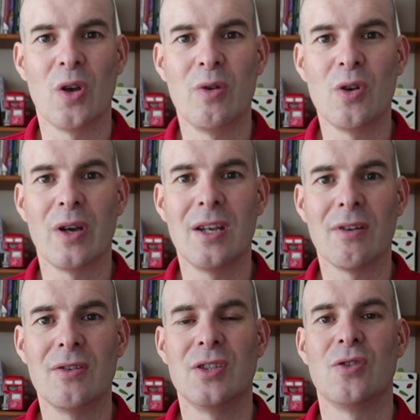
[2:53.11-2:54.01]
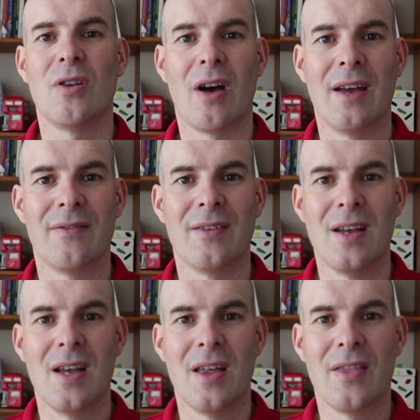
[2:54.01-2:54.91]
Who are your heroes in your life
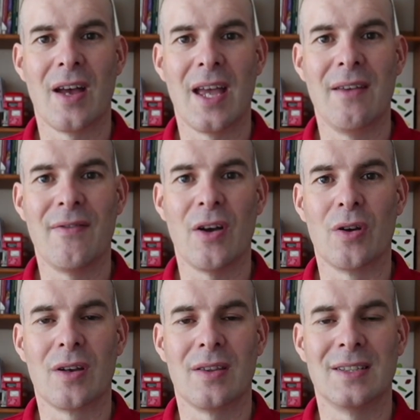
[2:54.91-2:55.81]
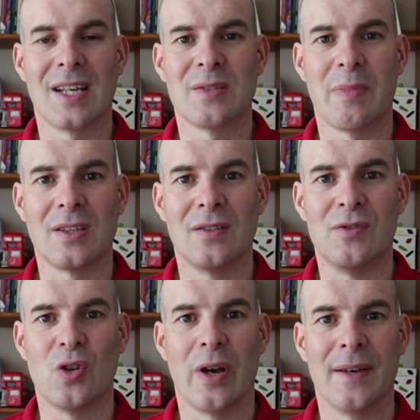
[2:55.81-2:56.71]
that invoke this aspect of
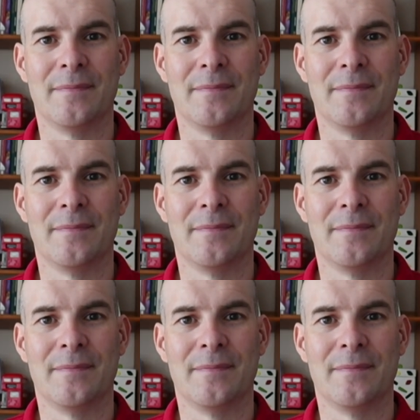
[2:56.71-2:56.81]
joy.